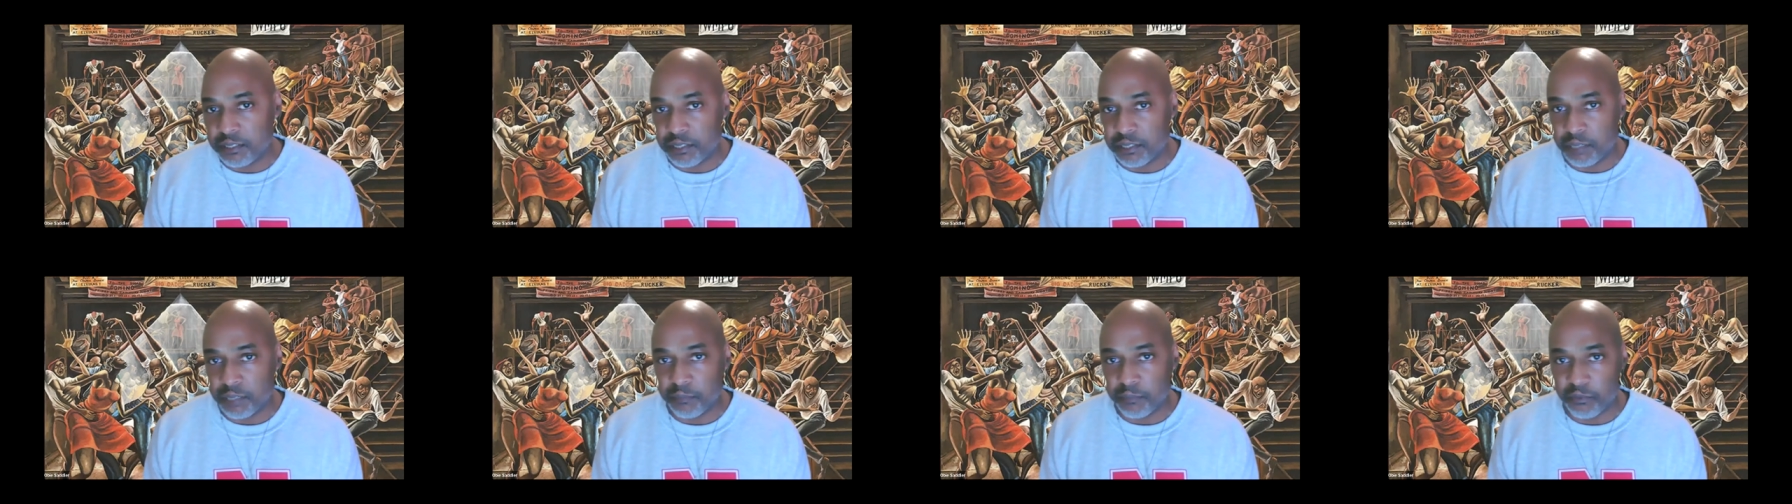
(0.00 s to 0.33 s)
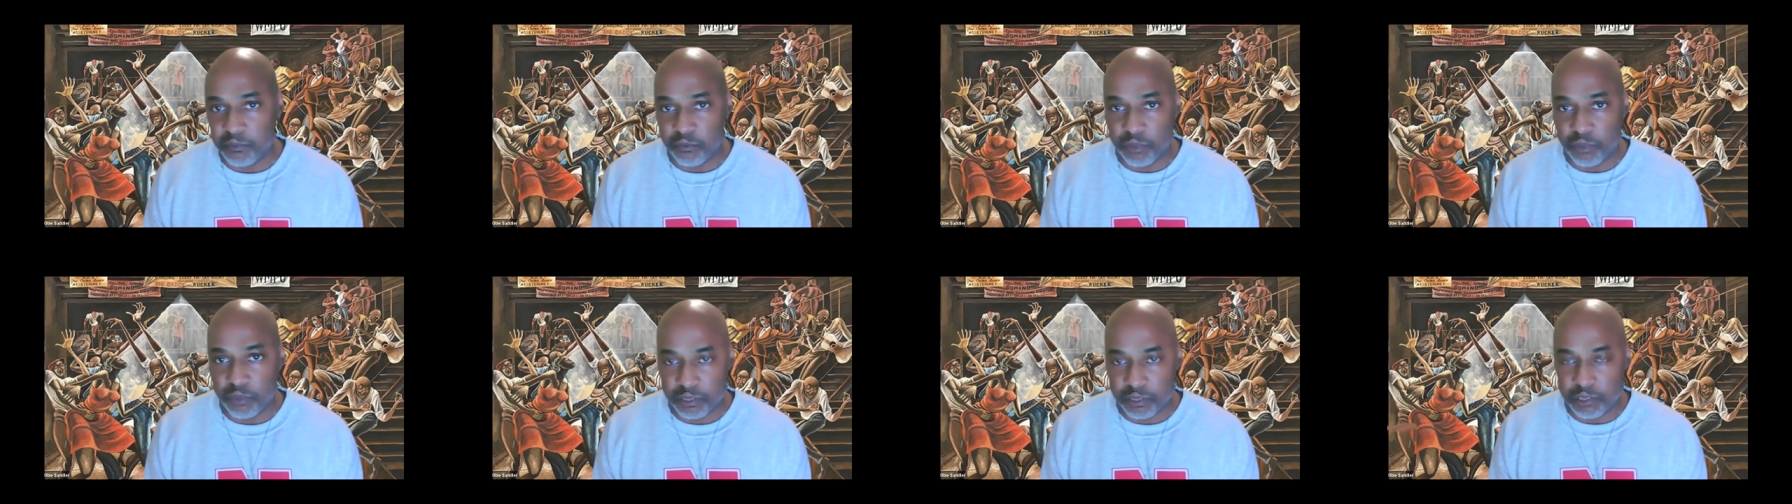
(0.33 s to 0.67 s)
some of
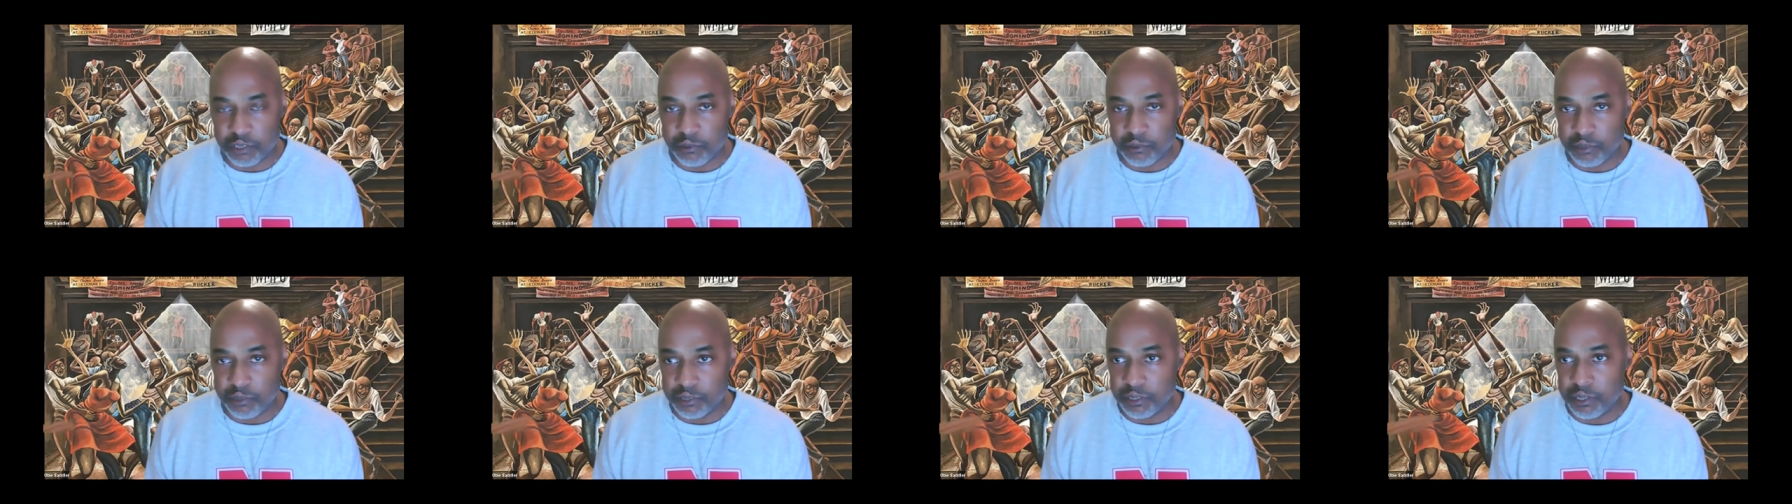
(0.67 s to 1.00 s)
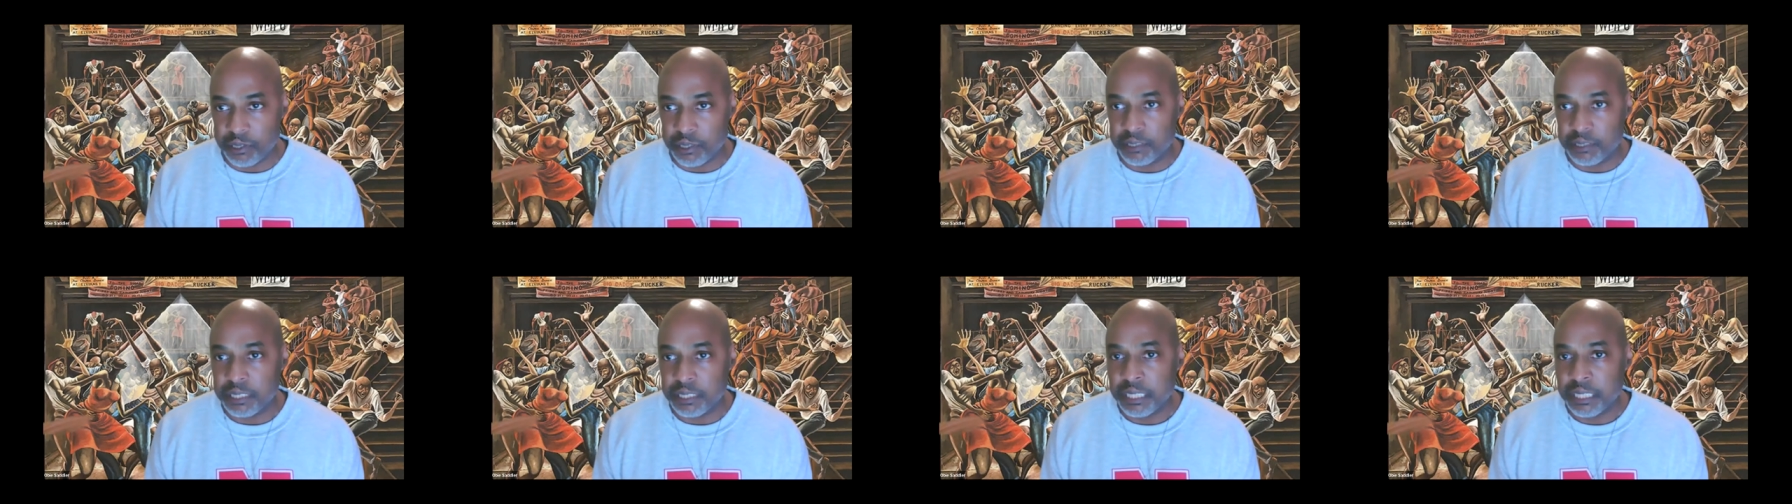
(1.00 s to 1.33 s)
what's going
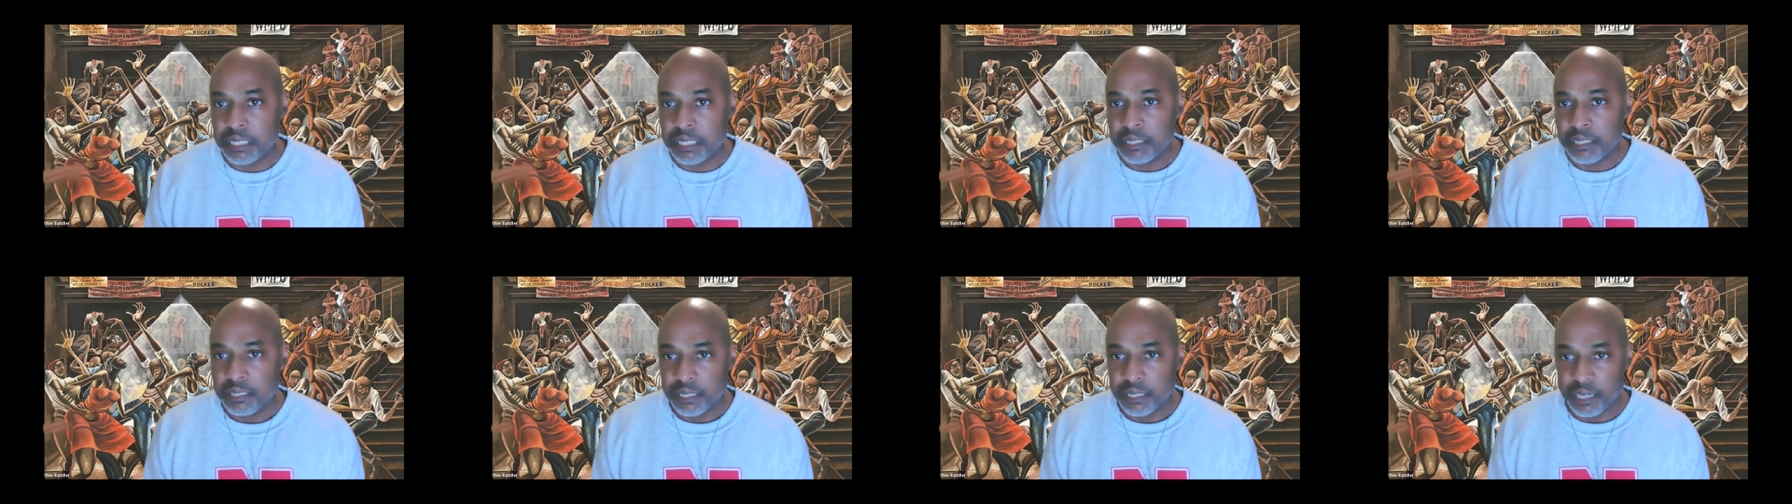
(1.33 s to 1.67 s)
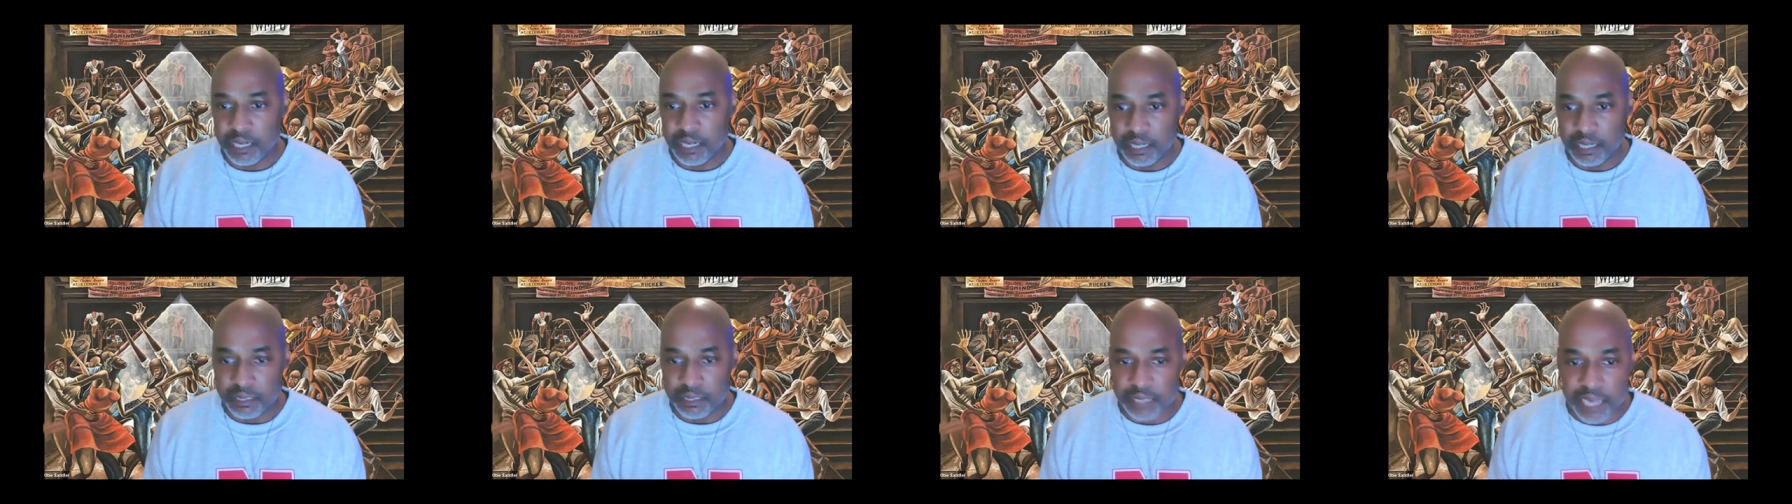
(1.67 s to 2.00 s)
on
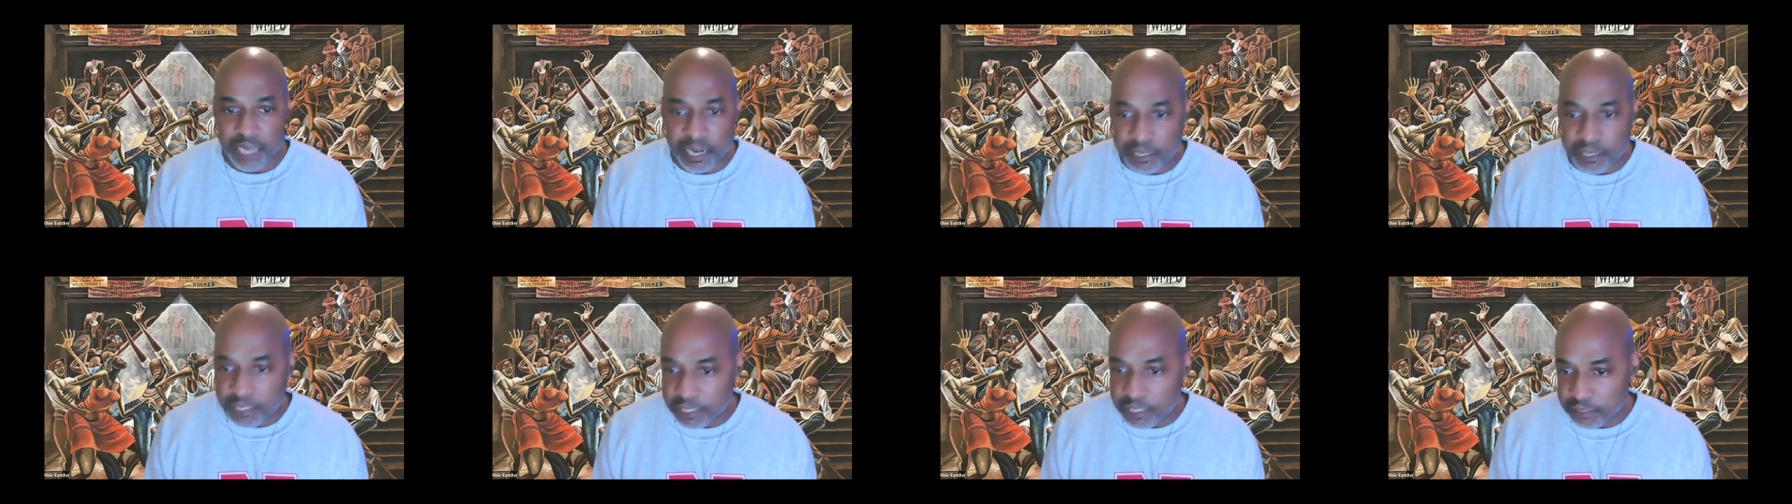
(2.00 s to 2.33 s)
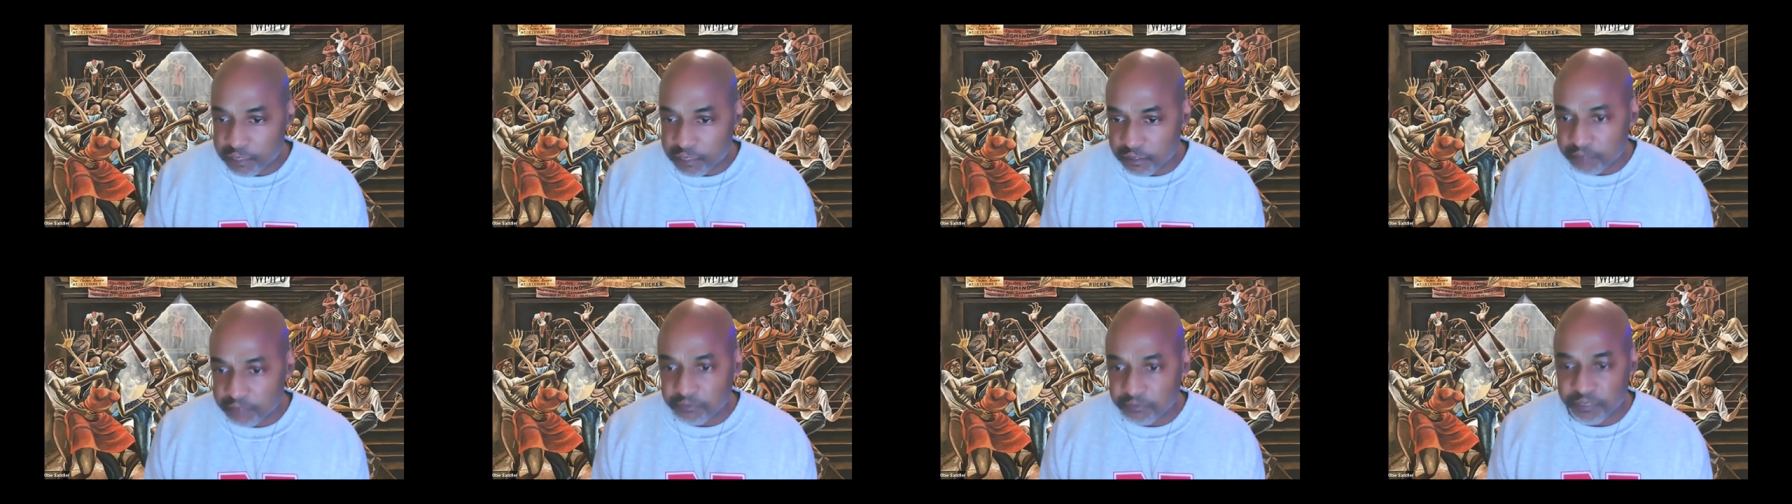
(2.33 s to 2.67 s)
down here
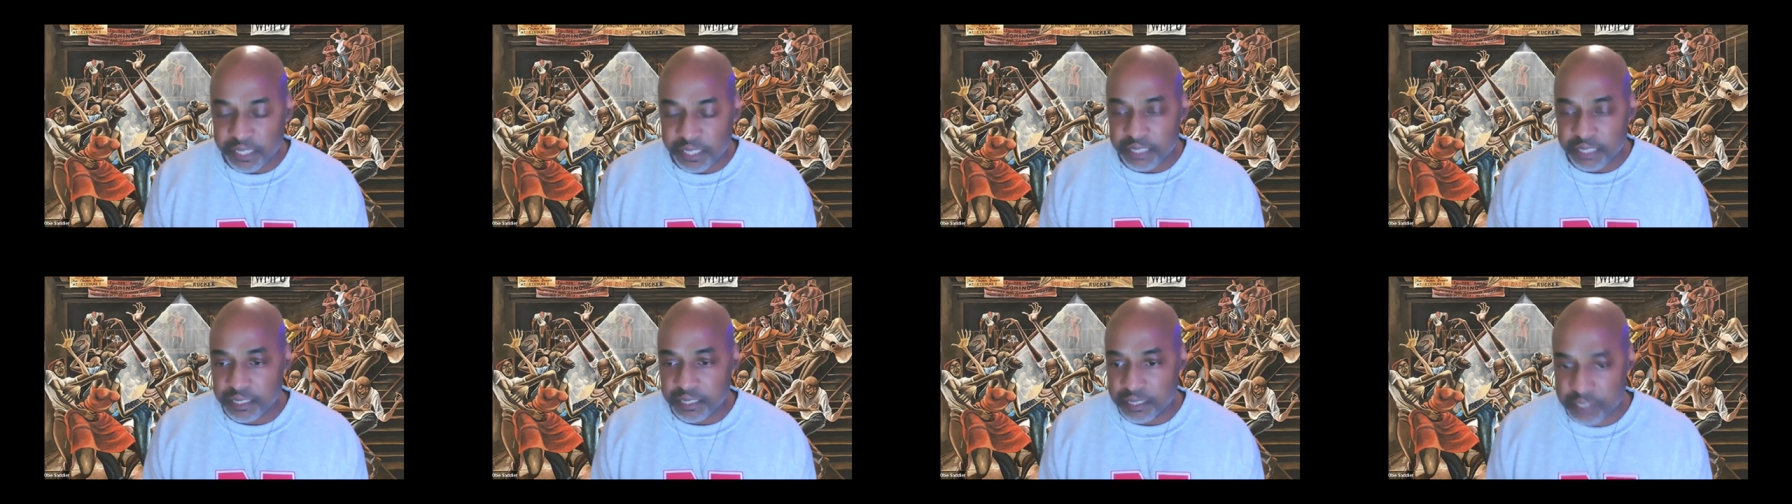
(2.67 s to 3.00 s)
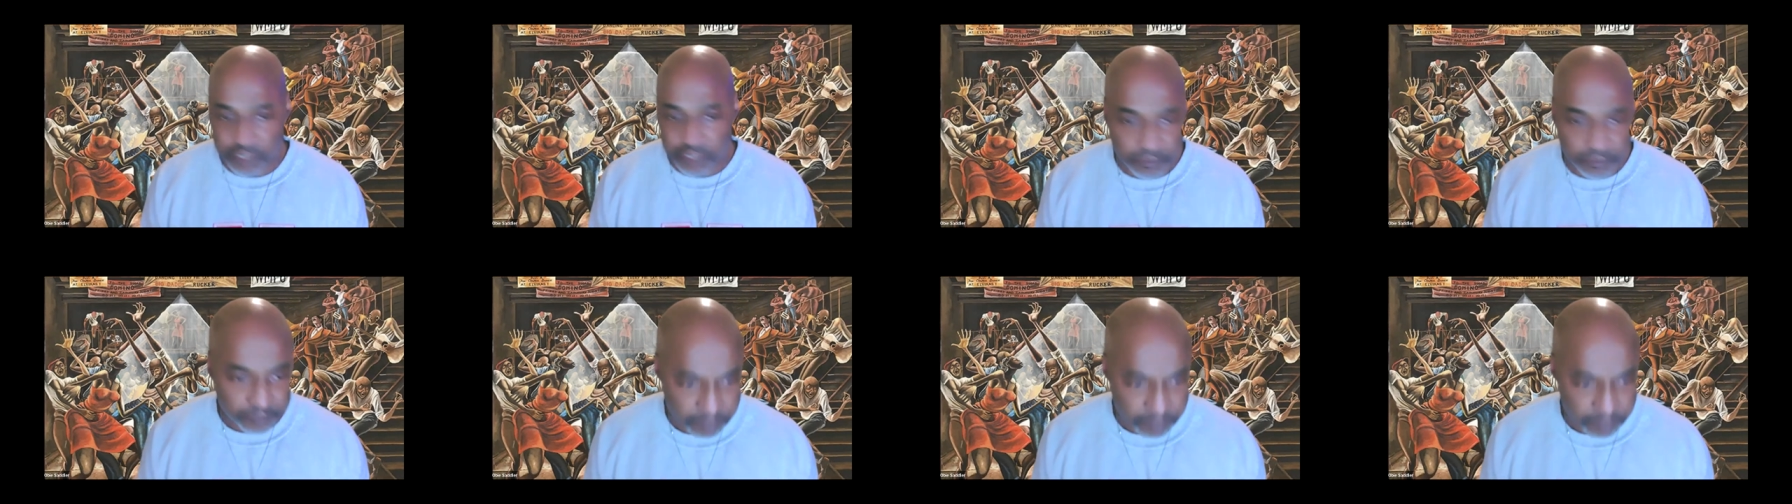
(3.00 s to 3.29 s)
in Phoenix